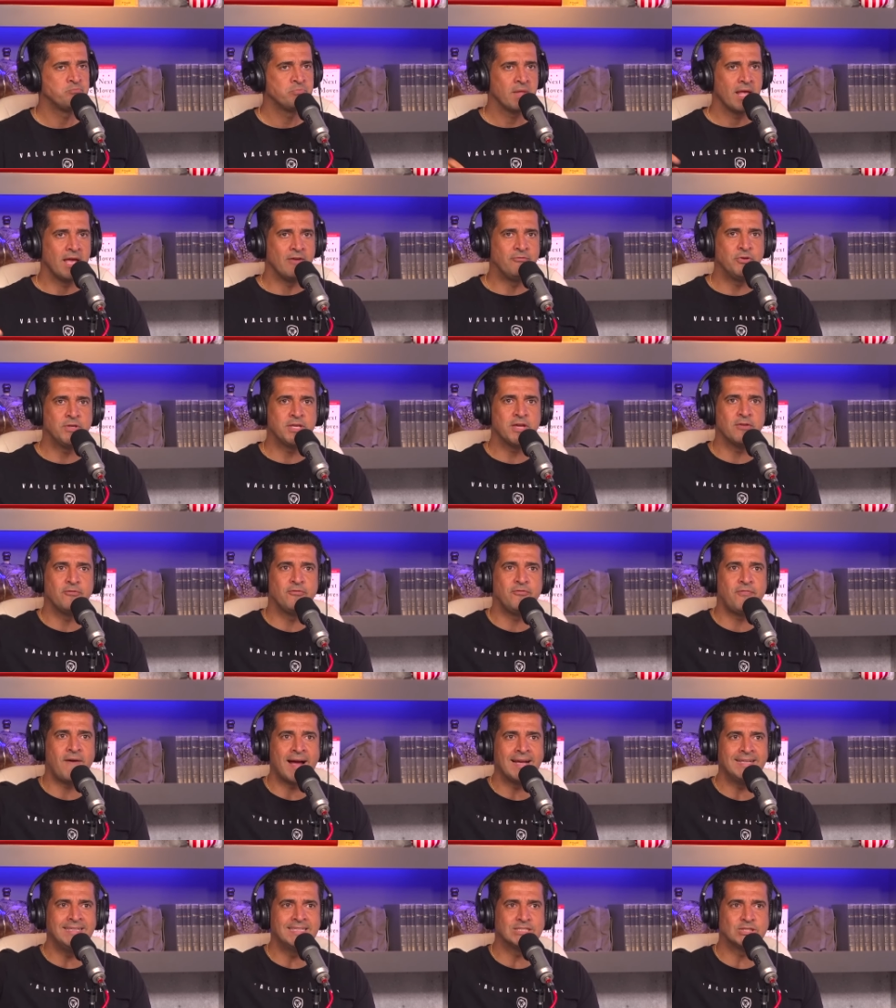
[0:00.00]
If he can
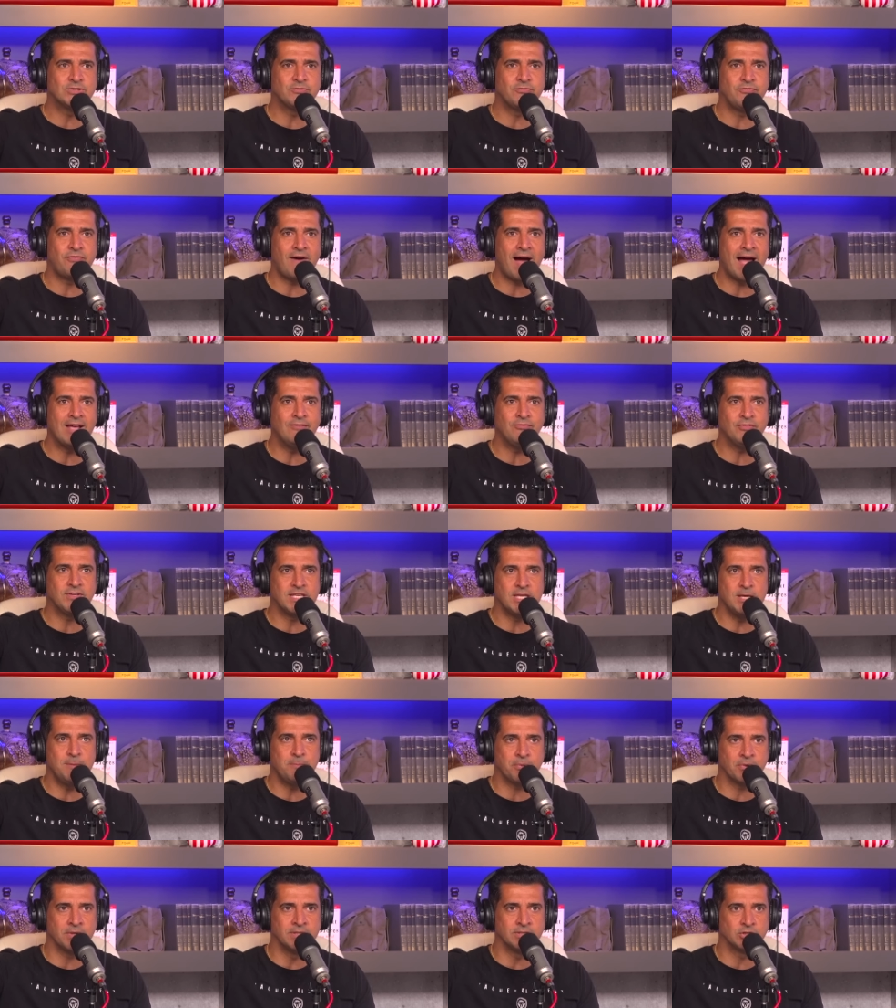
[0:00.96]
find his five
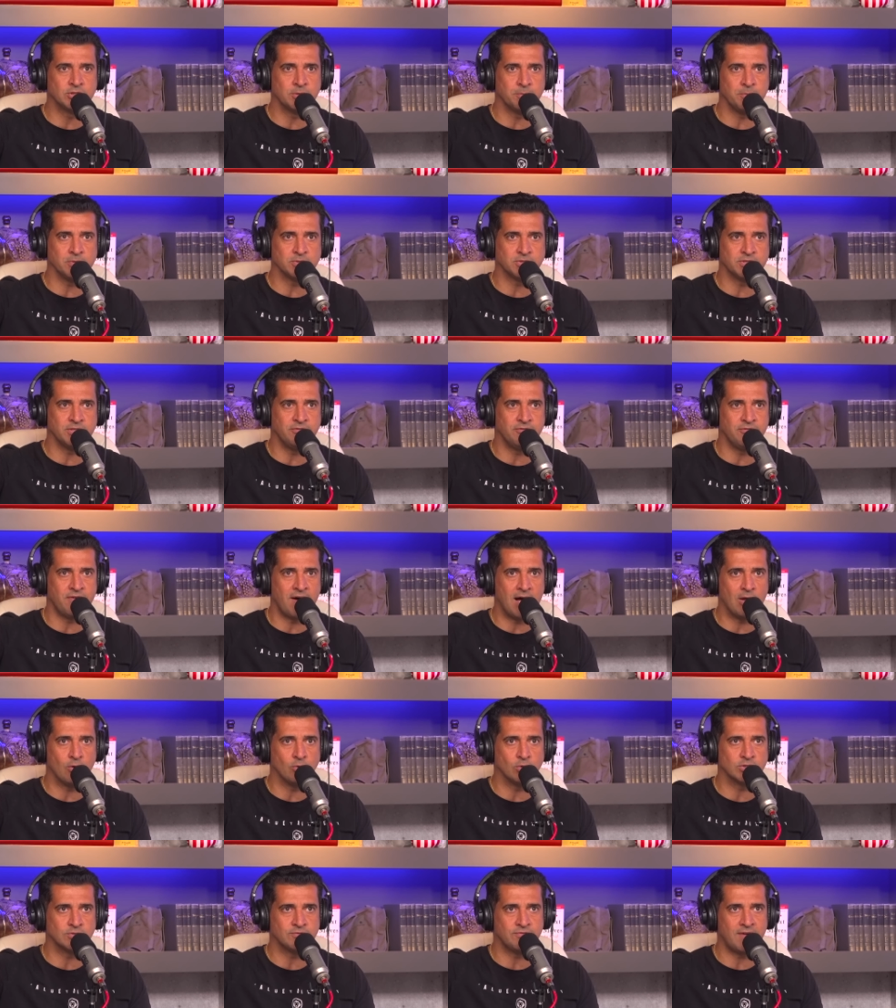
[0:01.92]
key principles he
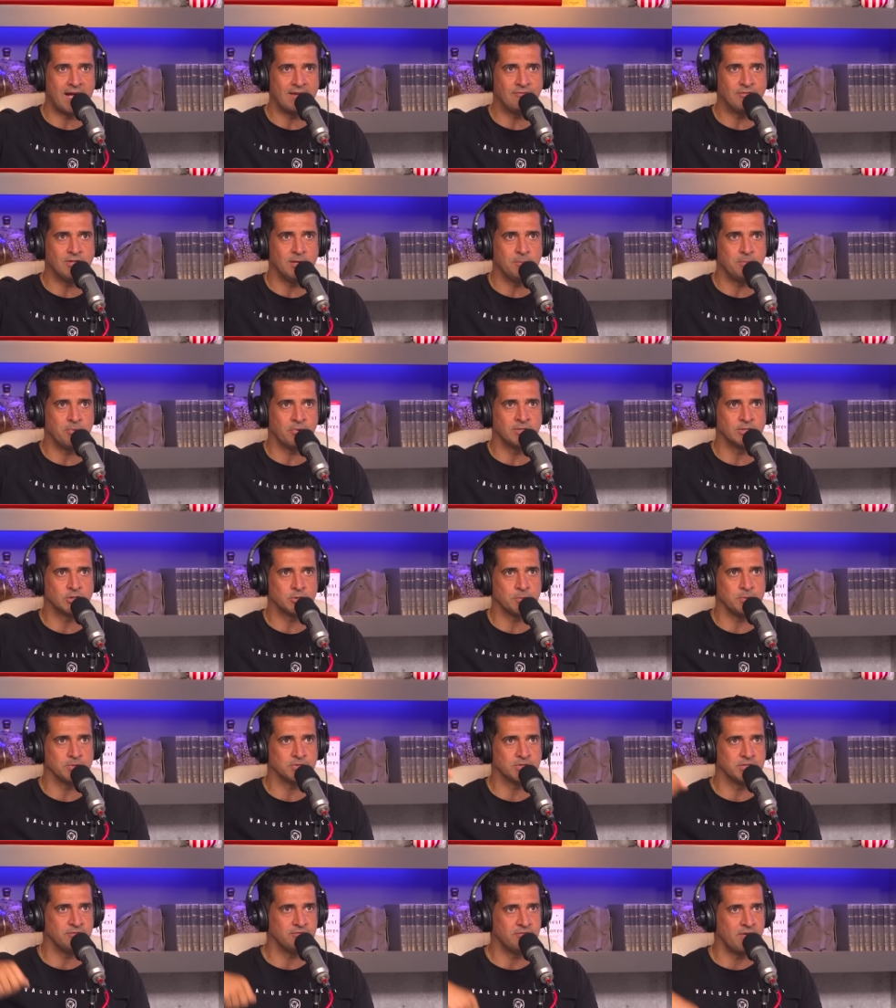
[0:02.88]
follows, five key
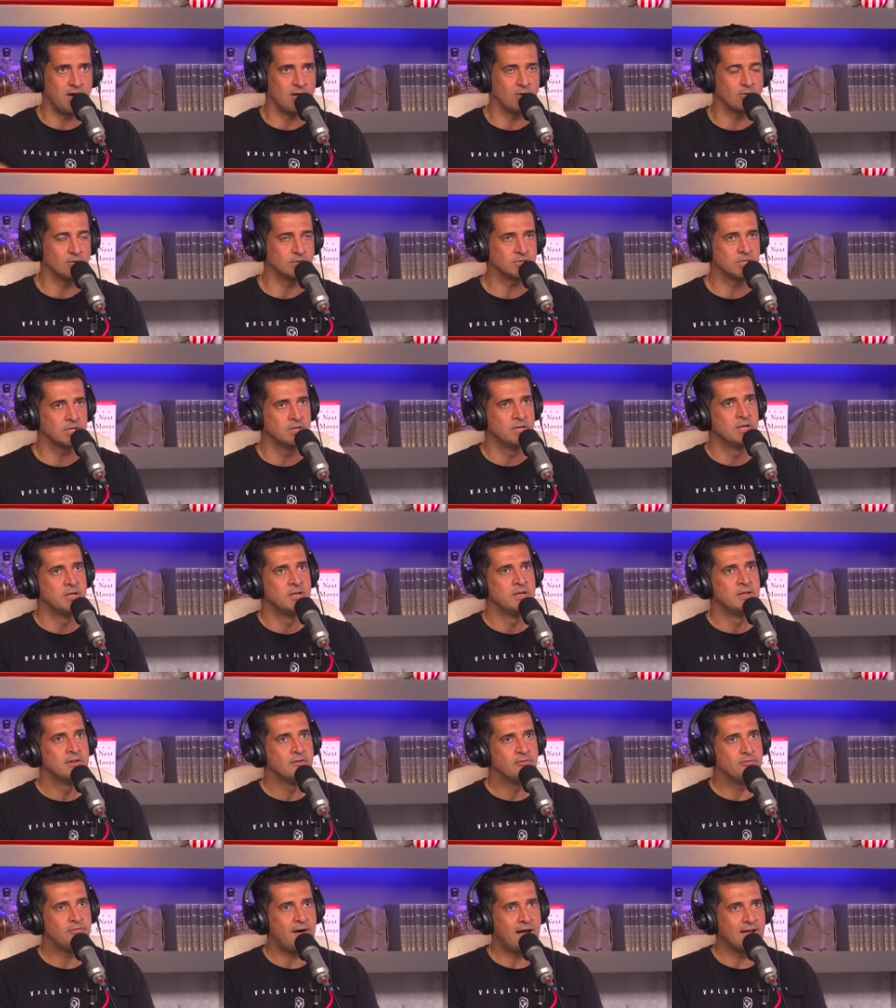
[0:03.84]
principles he follows,
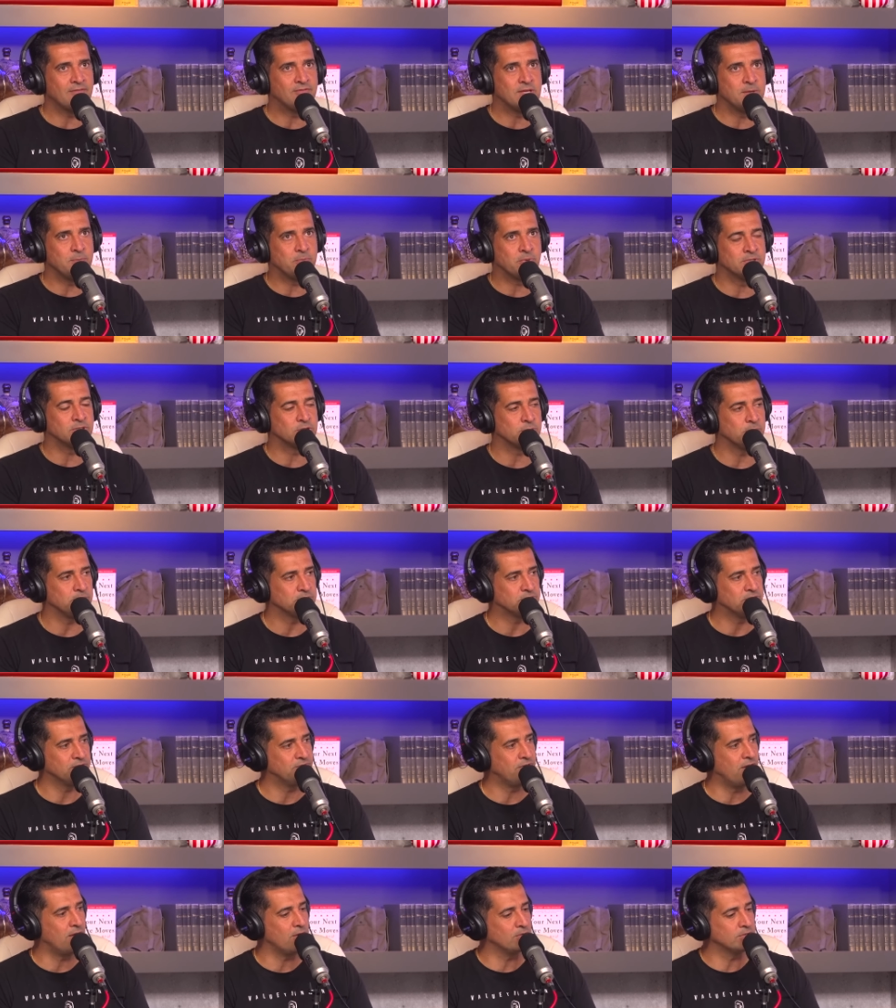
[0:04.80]
five key principles
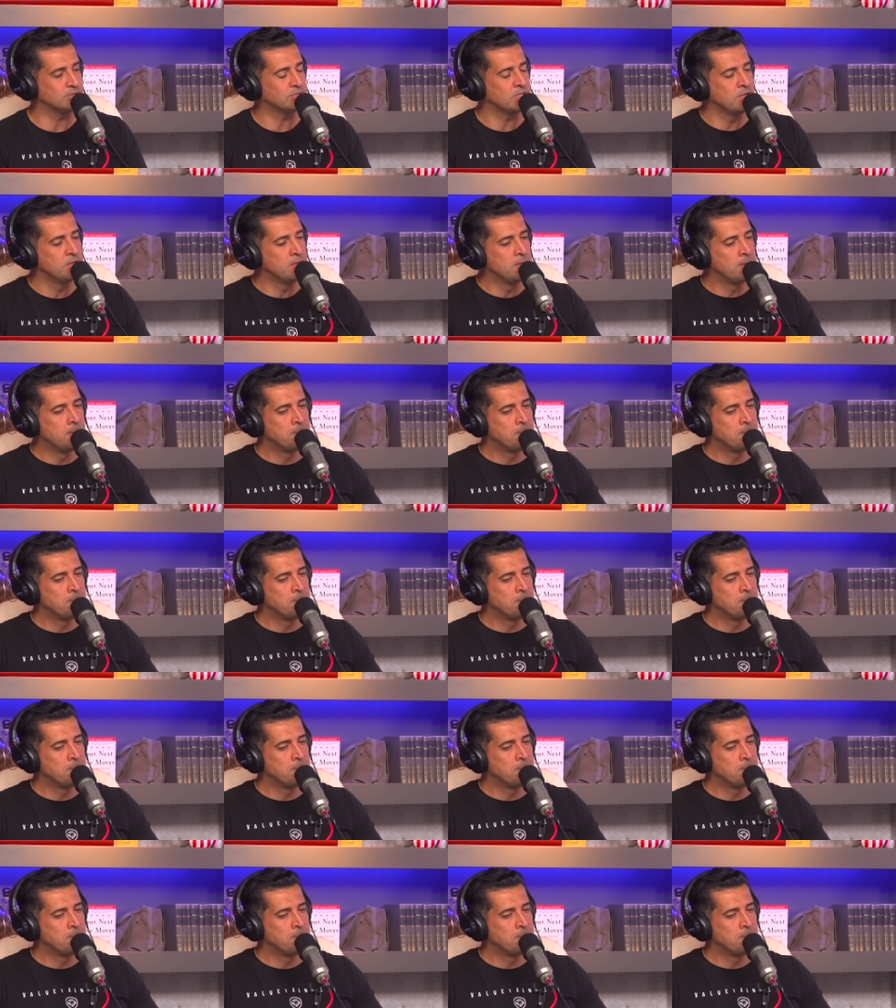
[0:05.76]
he follows.